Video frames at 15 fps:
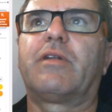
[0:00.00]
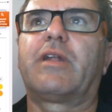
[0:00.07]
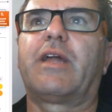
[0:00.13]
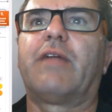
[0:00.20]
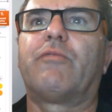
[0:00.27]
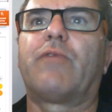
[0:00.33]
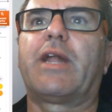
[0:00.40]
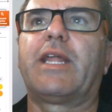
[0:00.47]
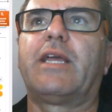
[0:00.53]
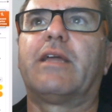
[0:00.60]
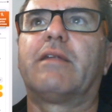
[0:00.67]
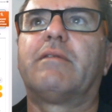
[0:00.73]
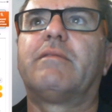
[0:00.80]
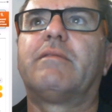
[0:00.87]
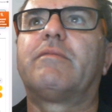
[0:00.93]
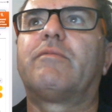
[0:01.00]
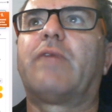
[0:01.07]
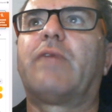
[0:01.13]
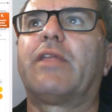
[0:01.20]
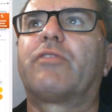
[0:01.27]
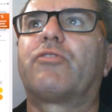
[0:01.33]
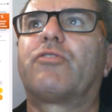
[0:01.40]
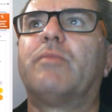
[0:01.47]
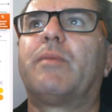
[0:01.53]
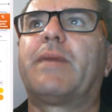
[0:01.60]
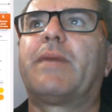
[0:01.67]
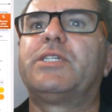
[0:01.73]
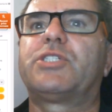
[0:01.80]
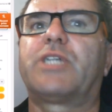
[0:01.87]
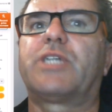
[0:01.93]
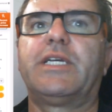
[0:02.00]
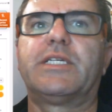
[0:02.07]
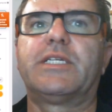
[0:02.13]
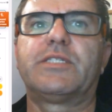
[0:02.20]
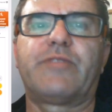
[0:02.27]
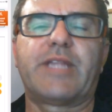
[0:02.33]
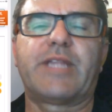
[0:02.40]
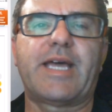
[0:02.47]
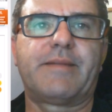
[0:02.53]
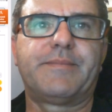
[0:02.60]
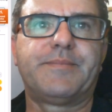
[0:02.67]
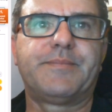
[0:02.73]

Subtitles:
and running through my bass shakers for that.